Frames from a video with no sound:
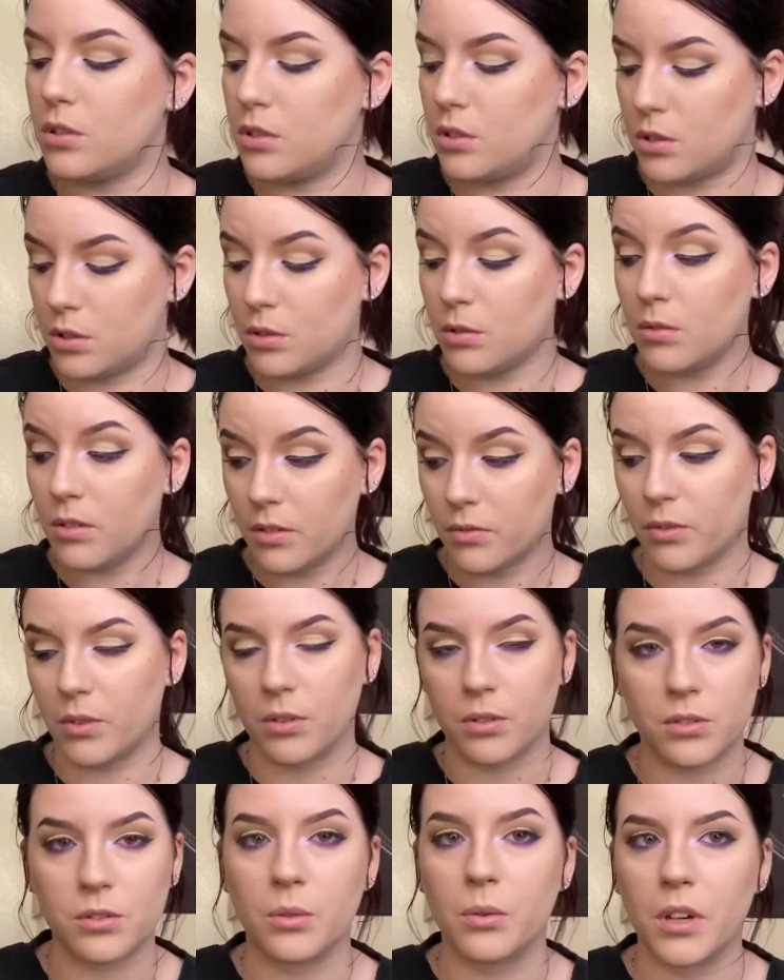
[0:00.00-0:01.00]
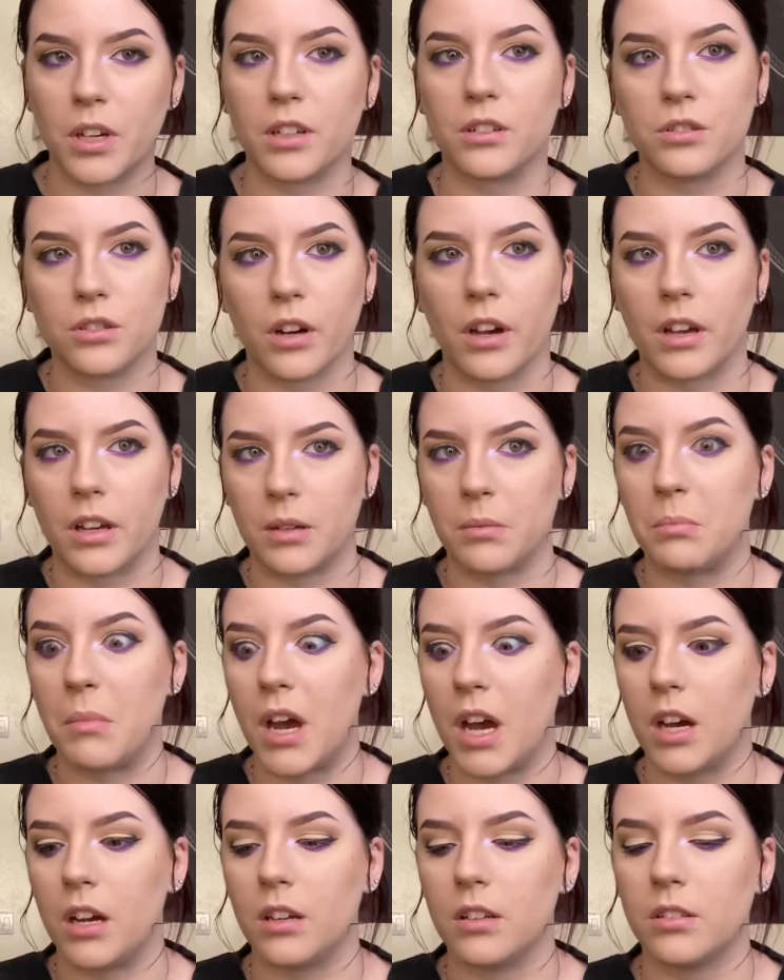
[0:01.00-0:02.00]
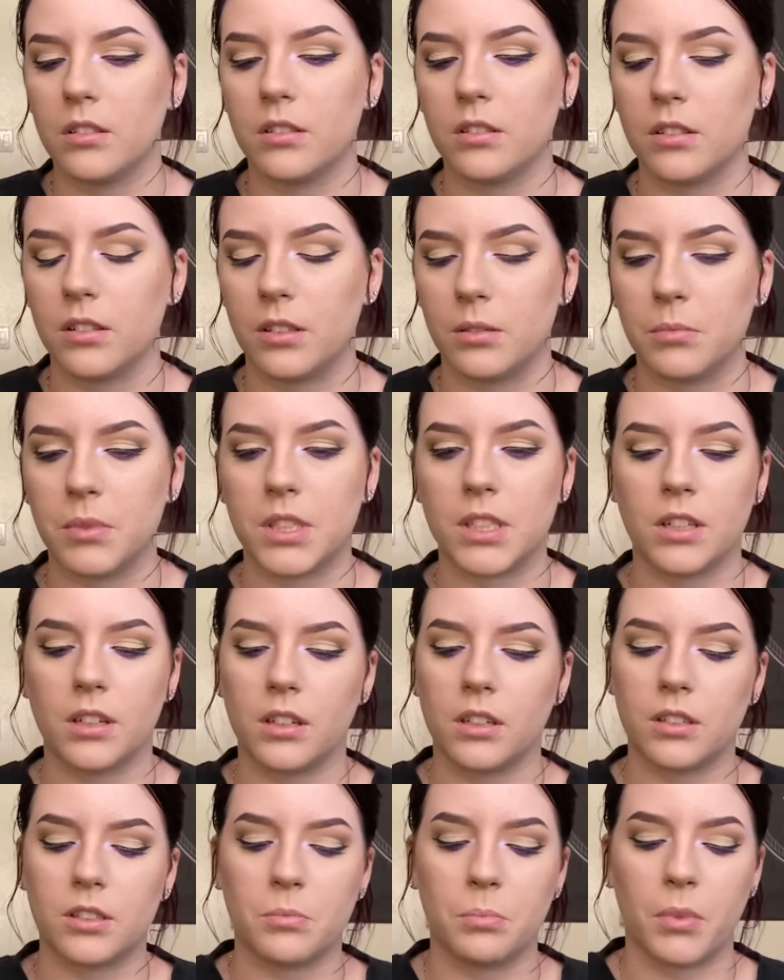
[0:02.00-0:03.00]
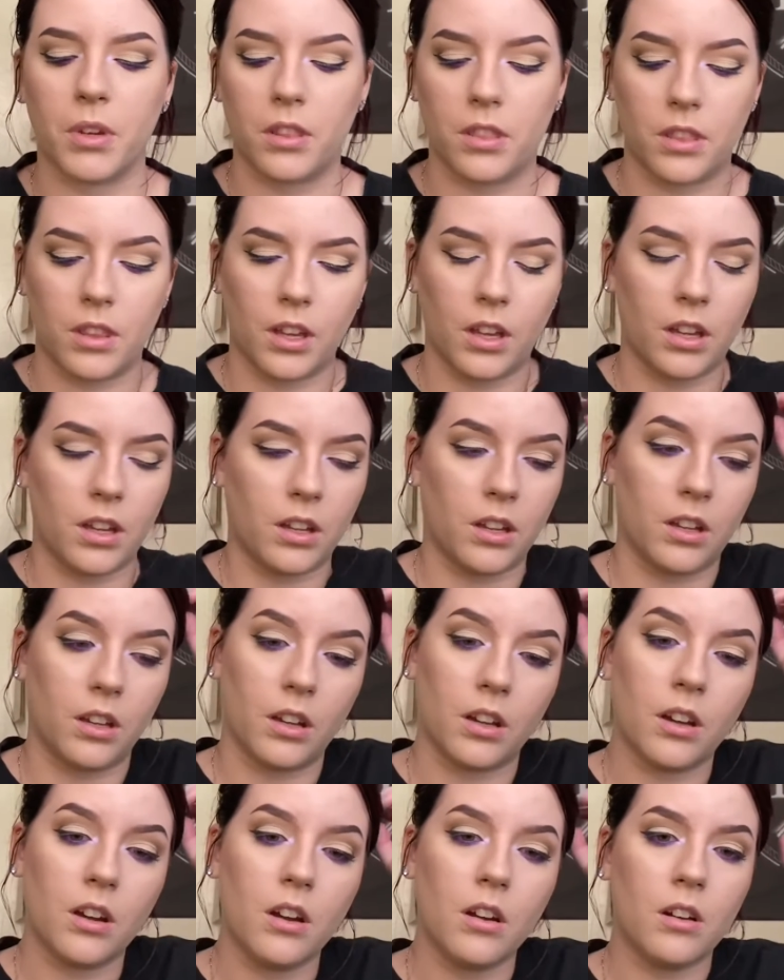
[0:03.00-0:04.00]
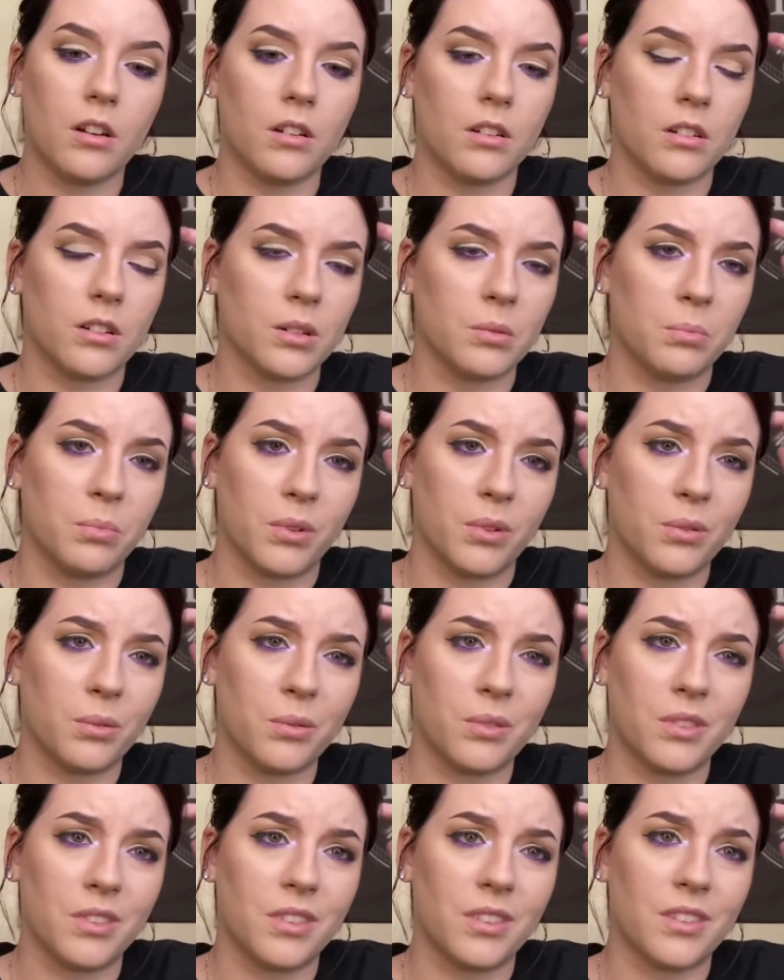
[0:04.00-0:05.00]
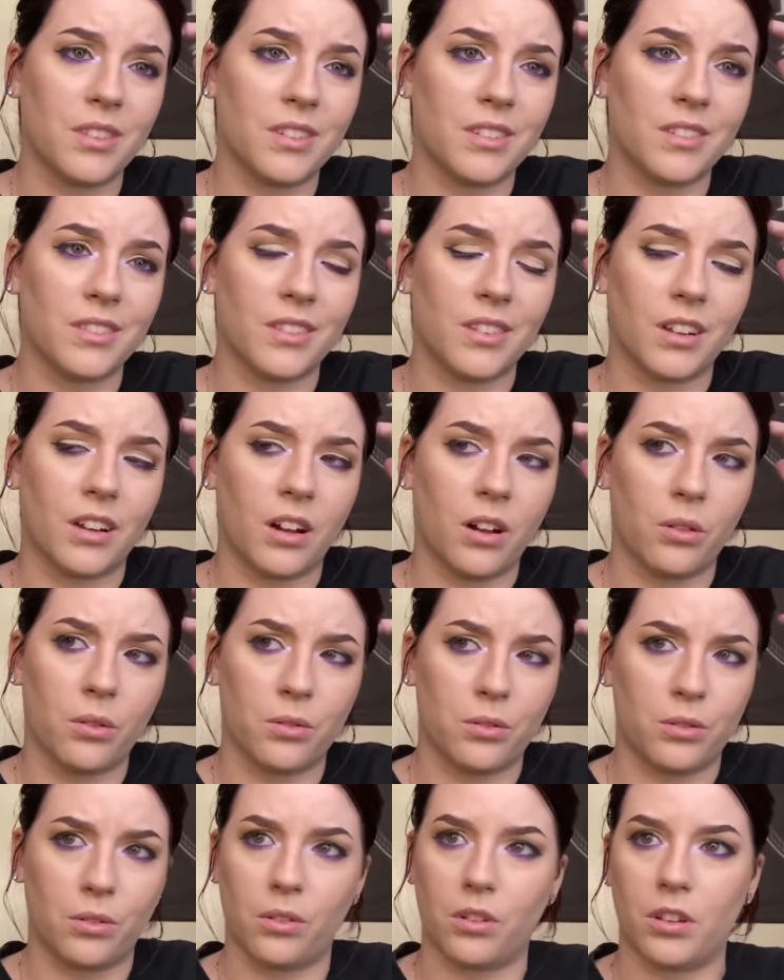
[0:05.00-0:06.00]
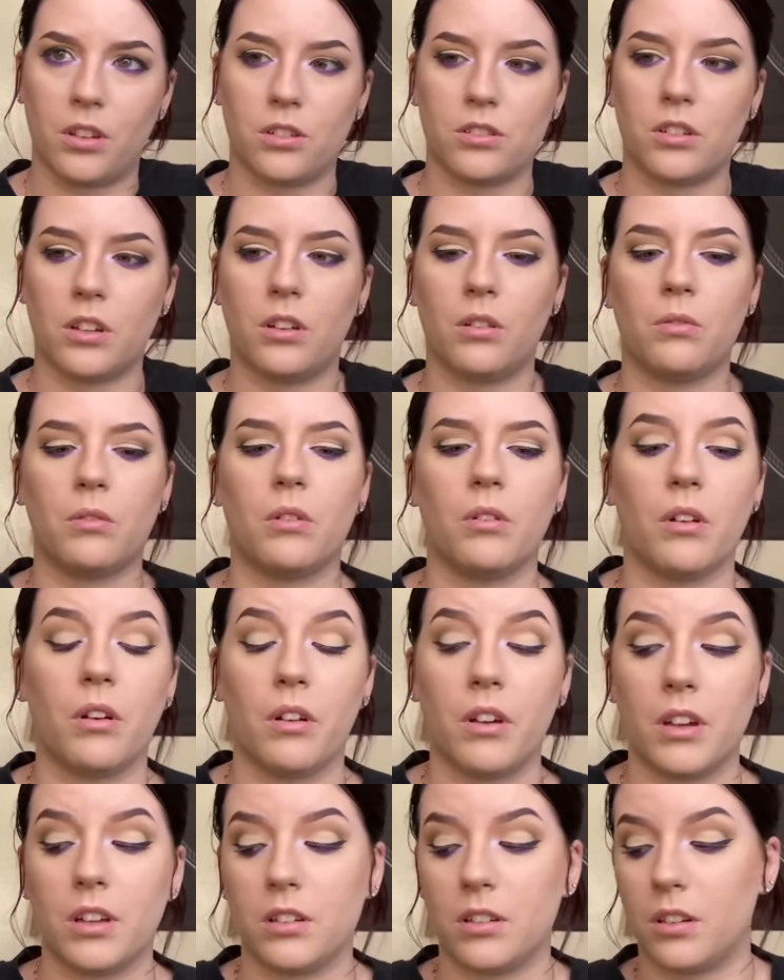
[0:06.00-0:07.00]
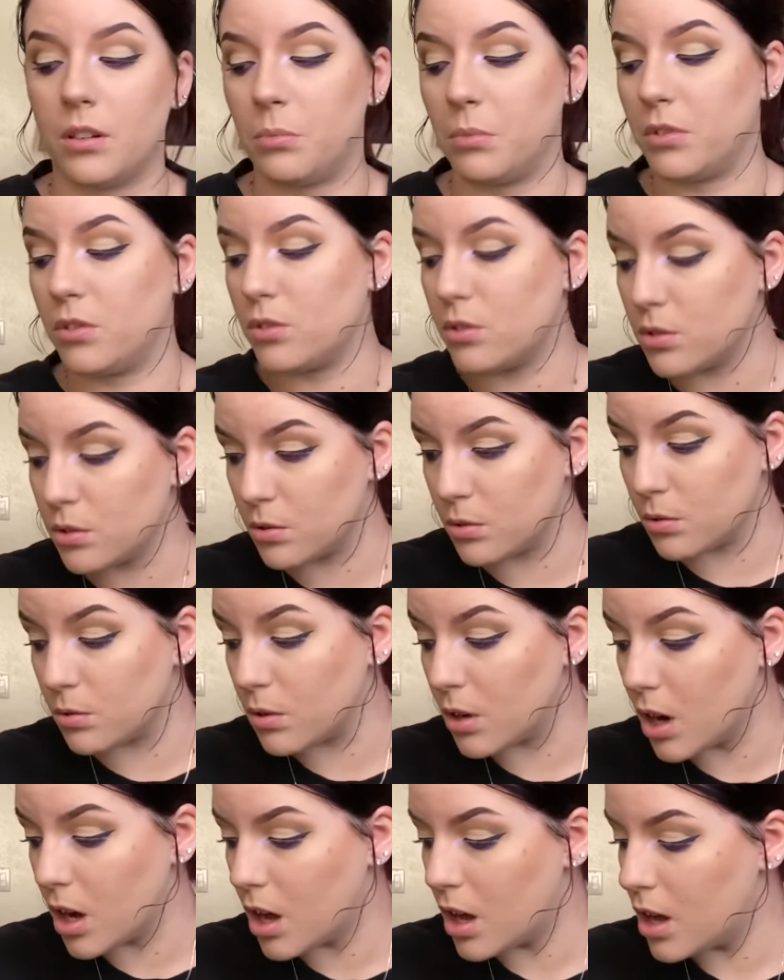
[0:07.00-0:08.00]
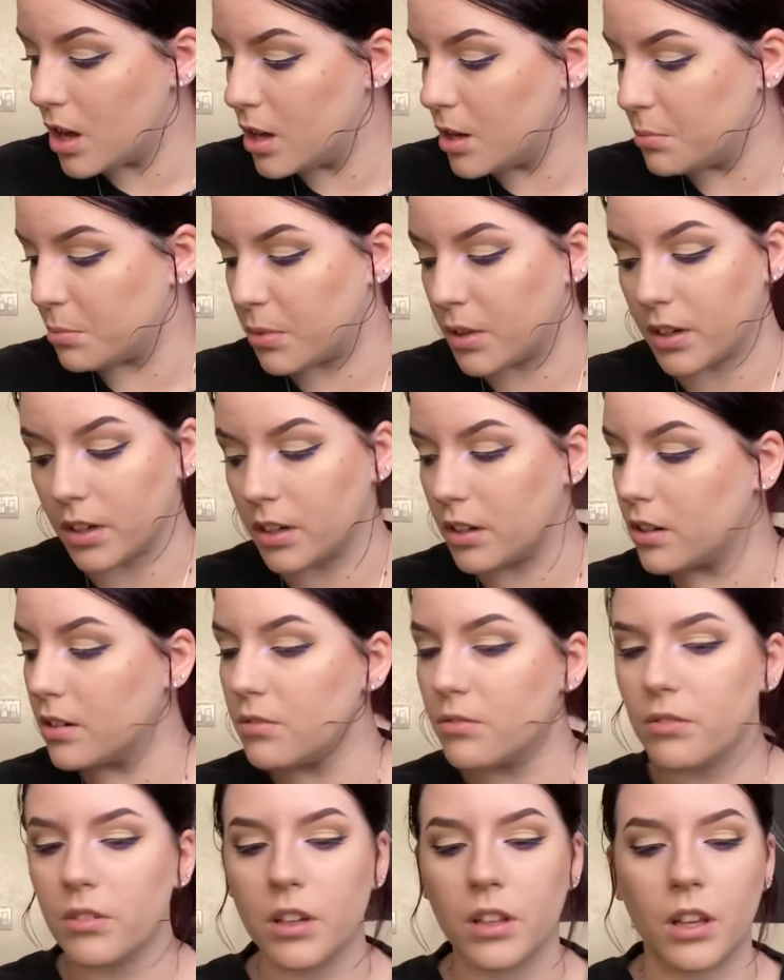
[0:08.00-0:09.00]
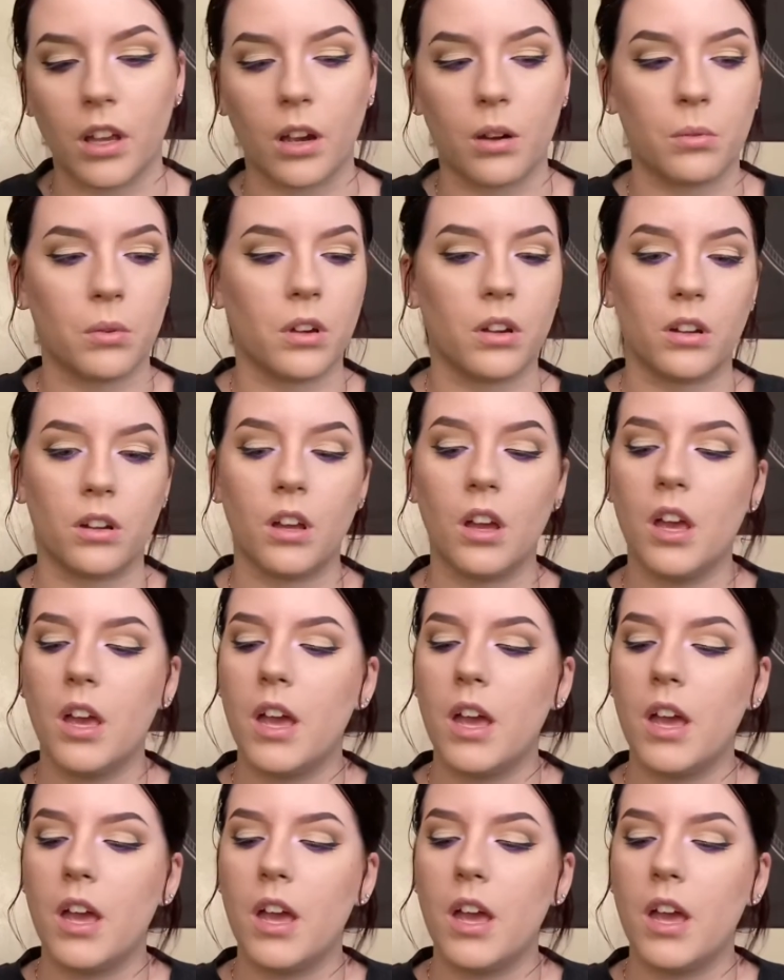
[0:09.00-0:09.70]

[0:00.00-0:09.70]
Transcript: two of those quick drying matte lipsticks, but they are both the color Delish. I don't know how I ended up with two but I couldn't find that one.